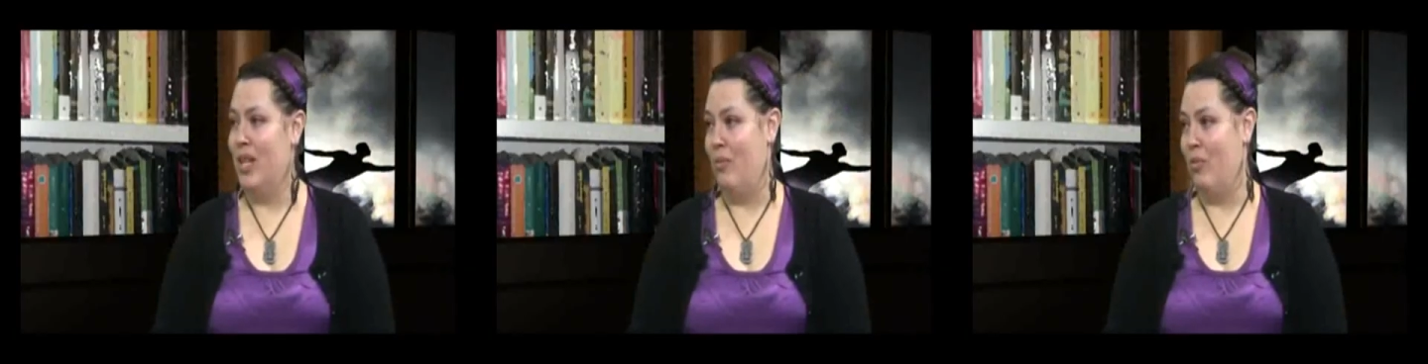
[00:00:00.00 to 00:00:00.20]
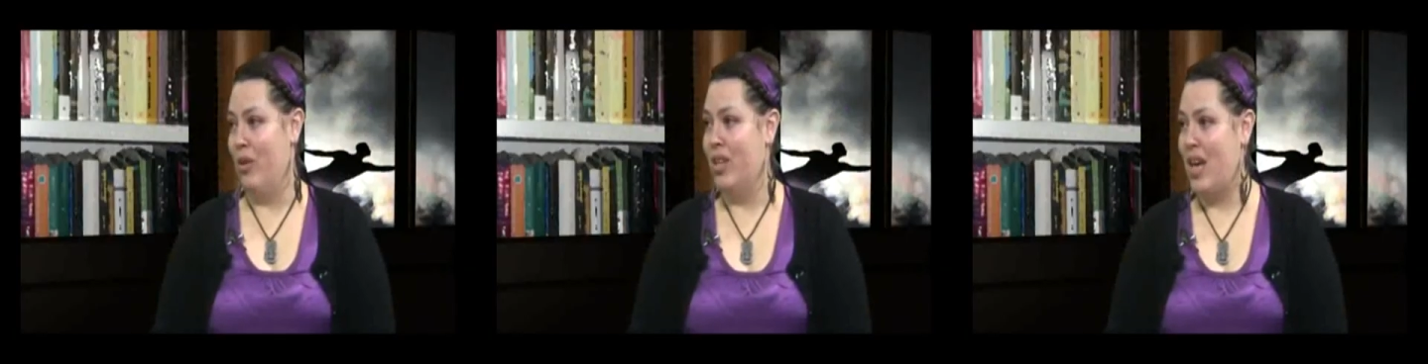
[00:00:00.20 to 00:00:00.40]

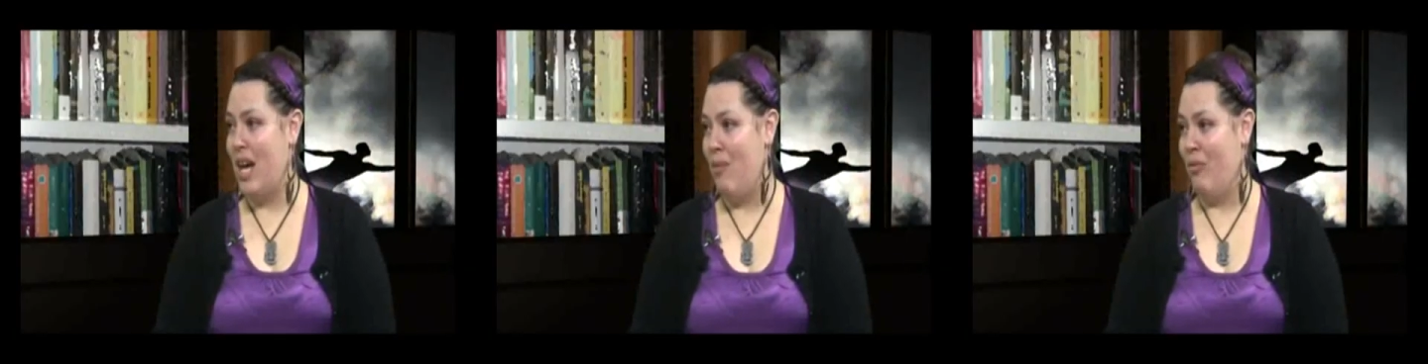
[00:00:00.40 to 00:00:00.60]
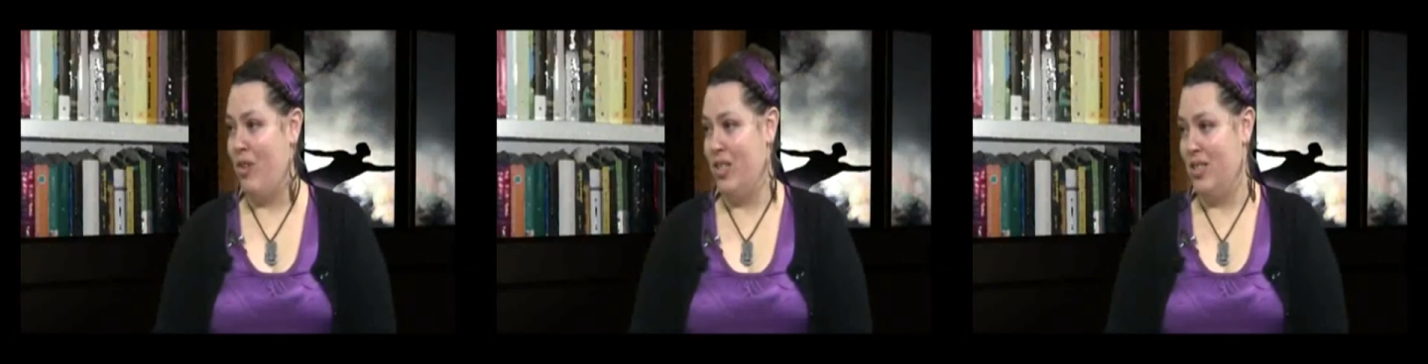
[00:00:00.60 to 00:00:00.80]
them with
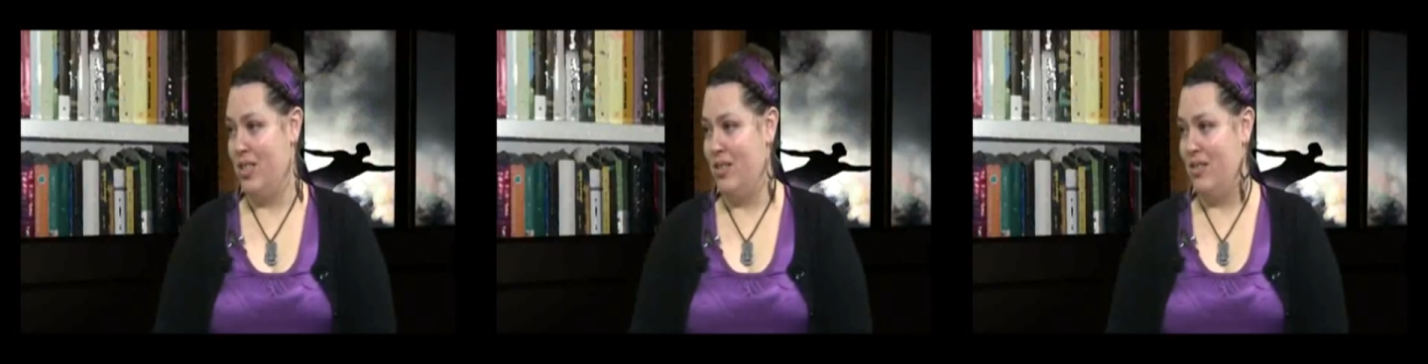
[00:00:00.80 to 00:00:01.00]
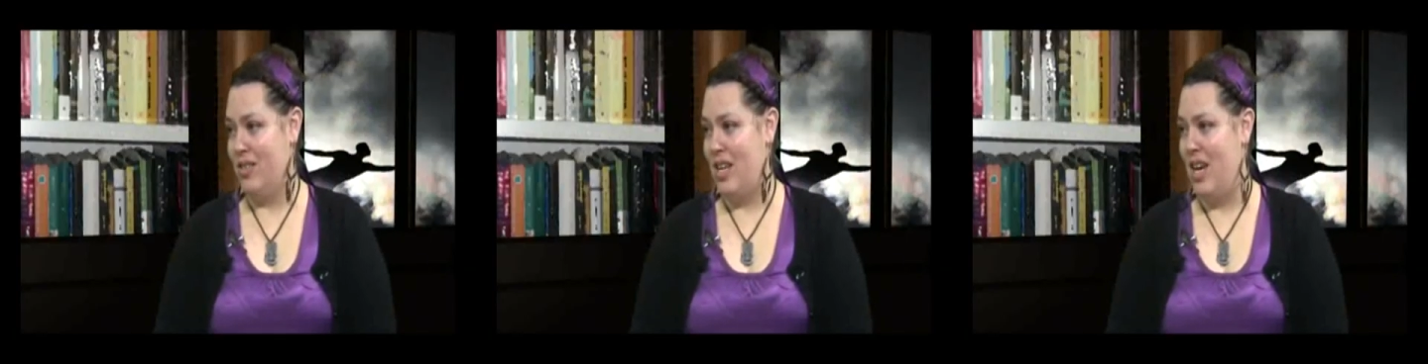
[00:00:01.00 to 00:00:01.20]

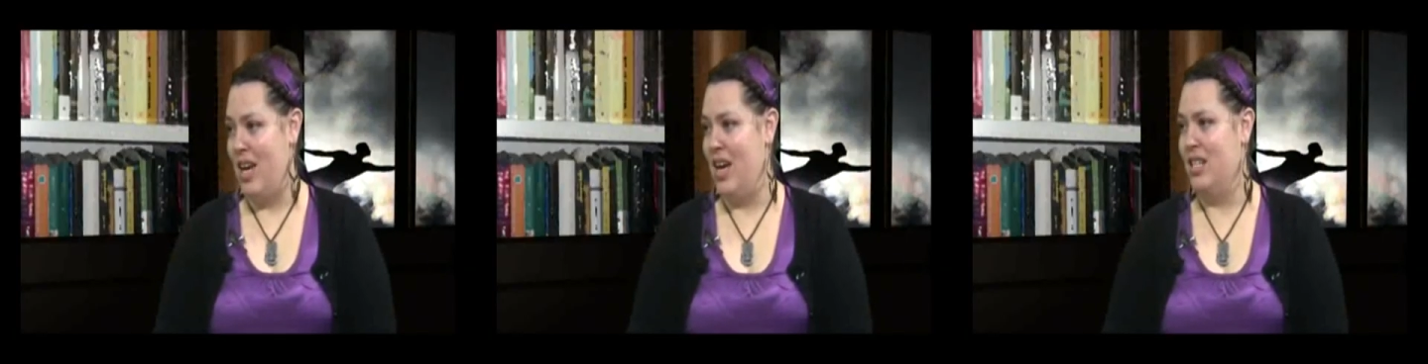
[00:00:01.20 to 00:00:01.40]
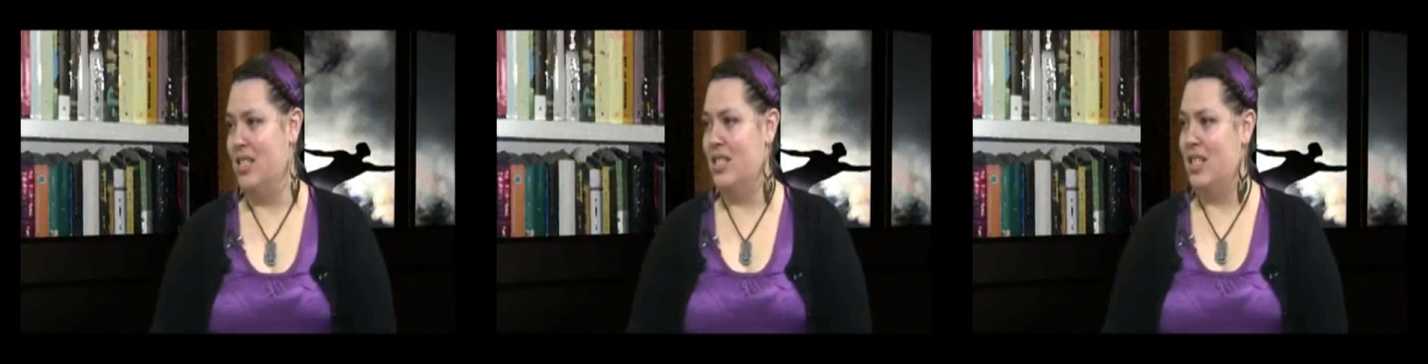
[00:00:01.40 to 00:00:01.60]
cameras,
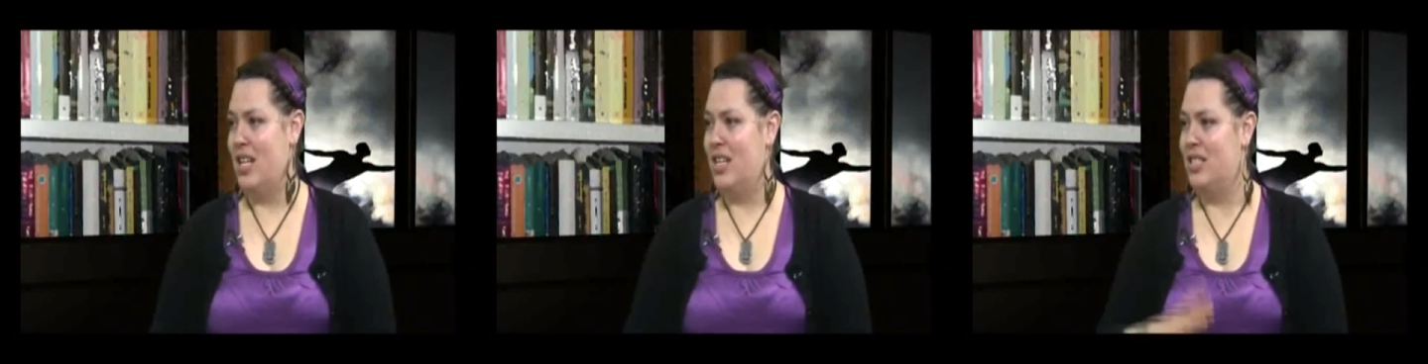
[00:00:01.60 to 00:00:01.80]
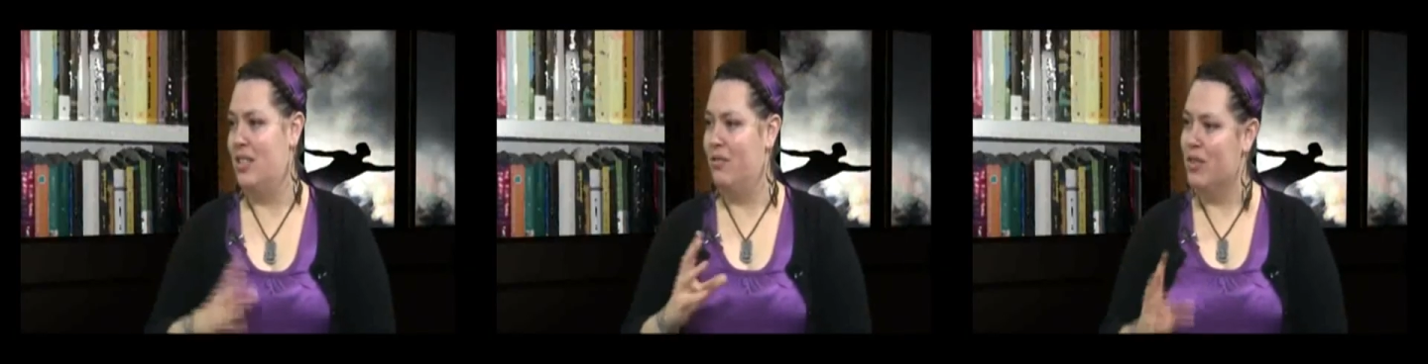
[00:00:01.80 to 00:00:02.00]
and
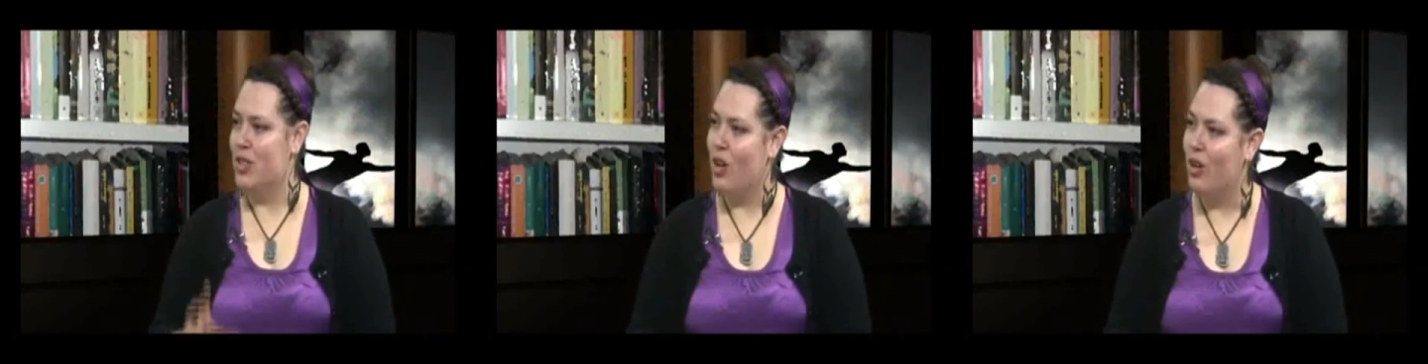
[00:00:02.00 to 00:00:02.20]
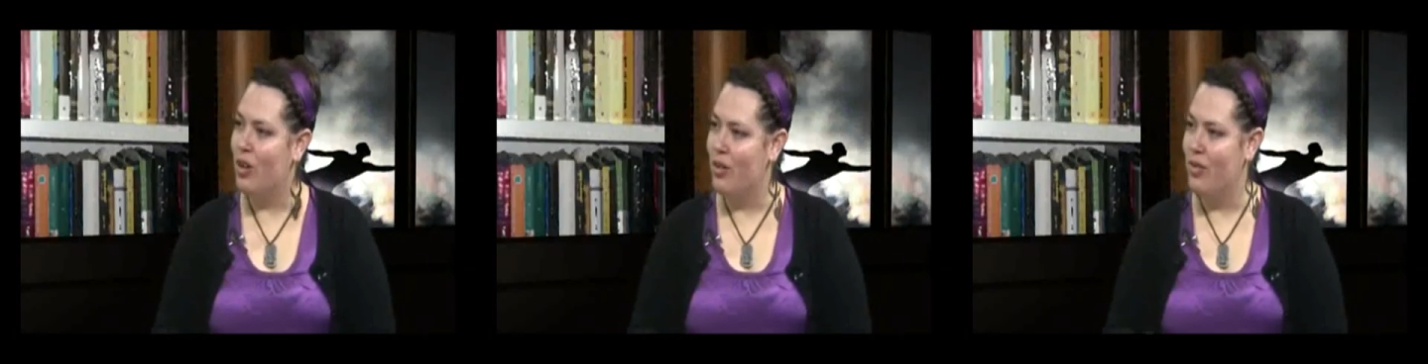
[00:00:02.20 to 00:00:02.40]
they did
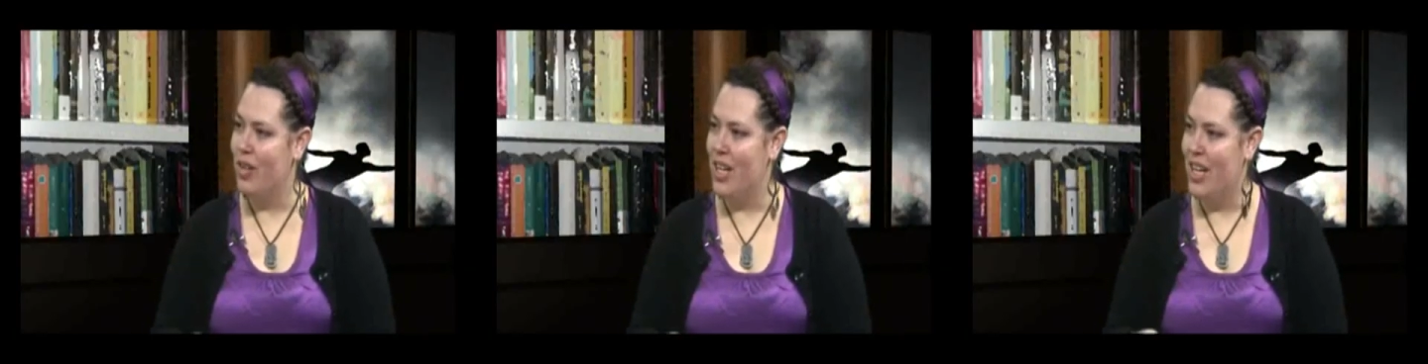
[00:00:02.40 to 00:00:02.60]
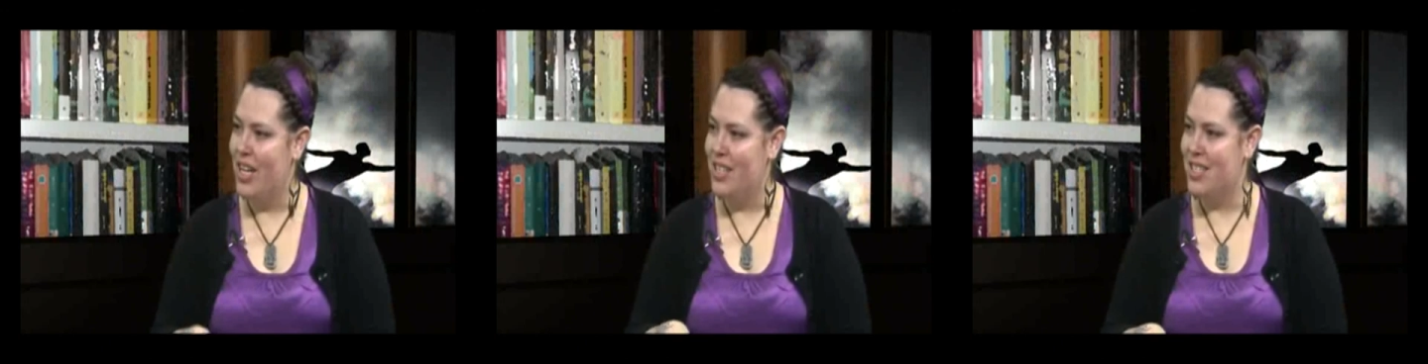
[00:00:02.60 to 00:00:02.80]

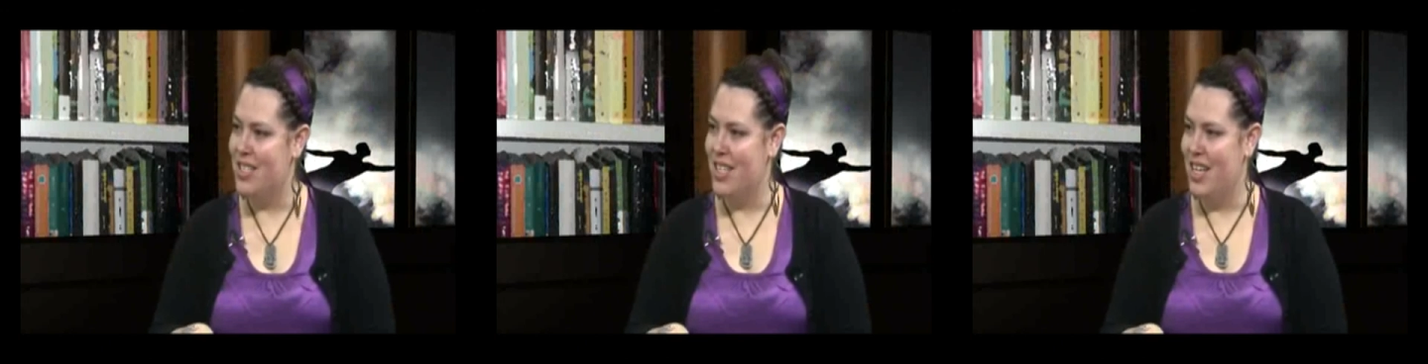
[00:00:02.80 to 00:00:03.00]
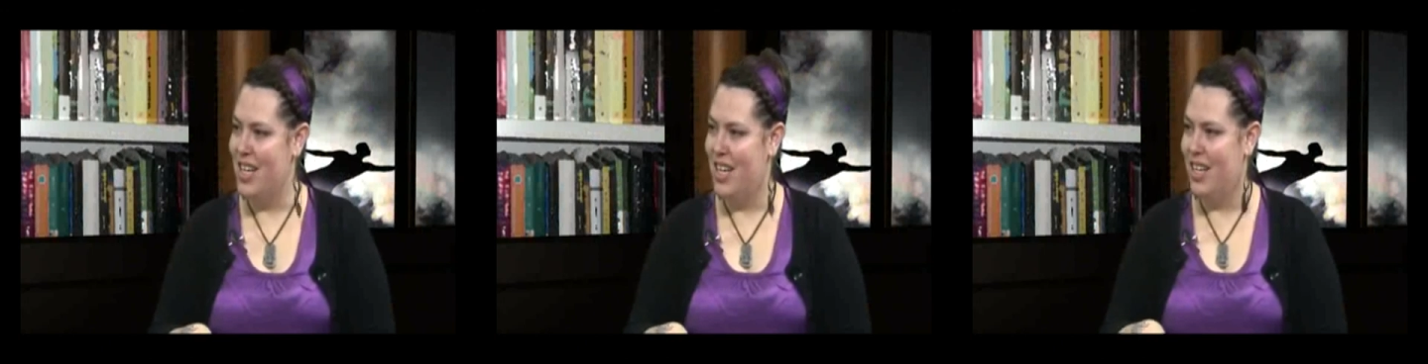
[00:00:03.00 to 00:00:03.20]
photography as
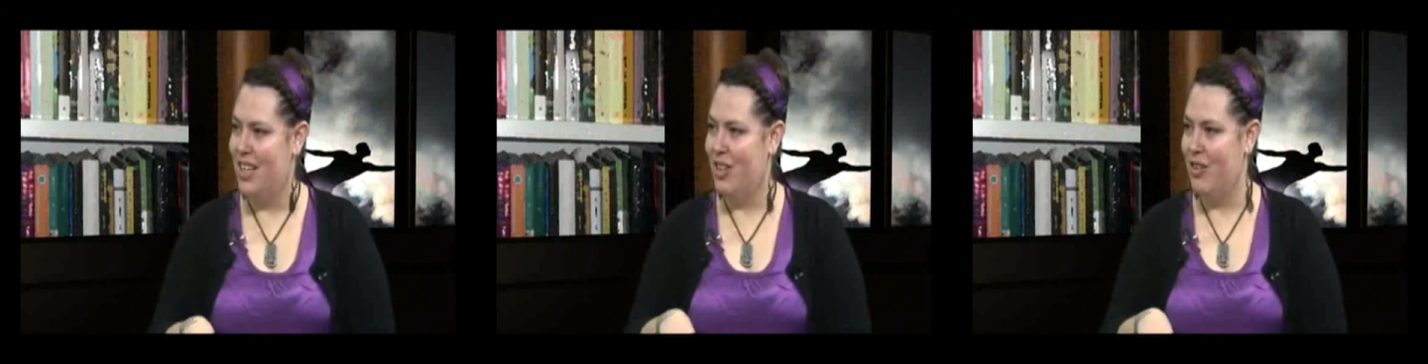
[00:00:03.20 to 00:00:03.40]
their